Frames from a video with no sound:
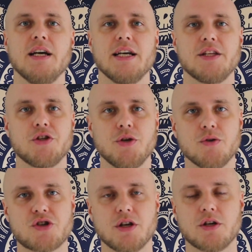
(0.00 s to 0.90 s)
It
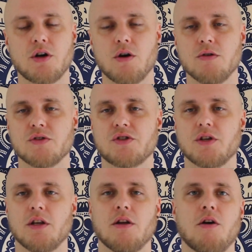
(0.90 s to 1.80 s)
usually goes
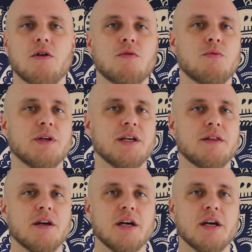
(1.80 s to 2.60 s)
along with,